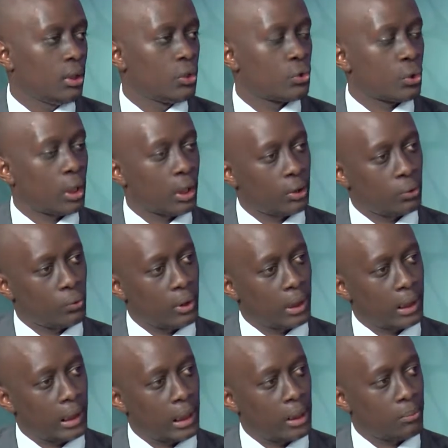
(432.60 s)
trying to
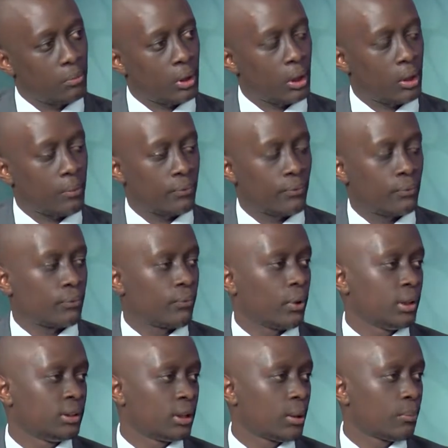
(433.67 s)
reclaim, uh, for
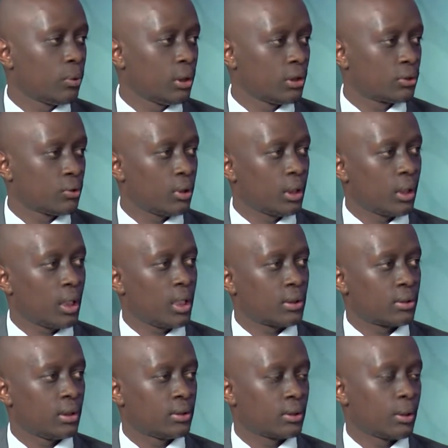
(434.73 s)
example, the stolen
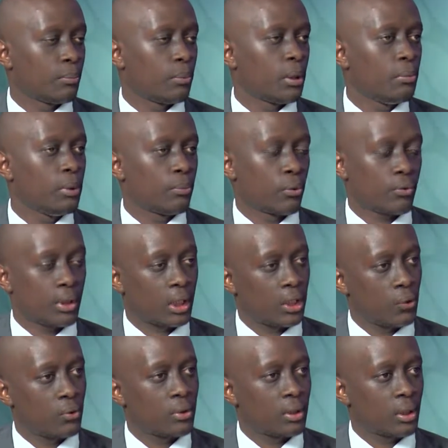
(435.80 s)
assets and maybe
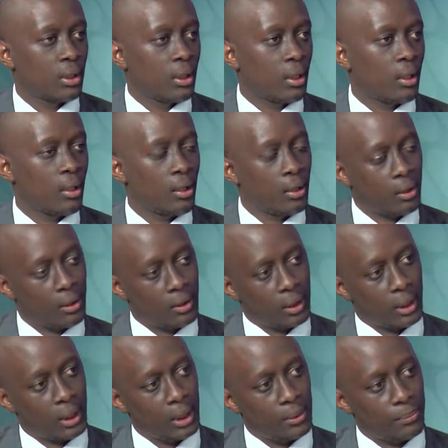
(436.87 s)
prosecute uh, the
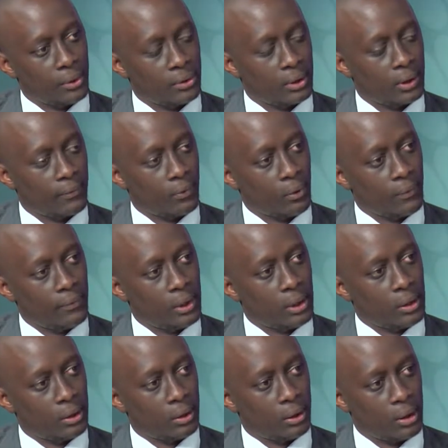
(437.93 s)
culprits involved.
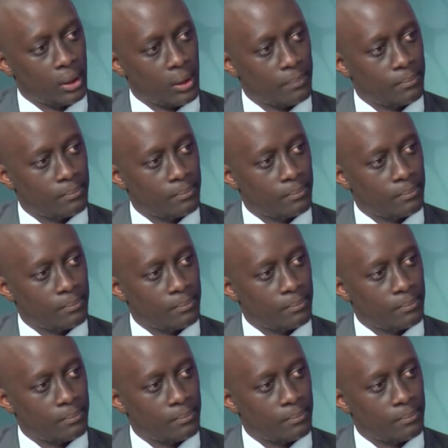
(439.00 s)
Mm -hmm. yeah.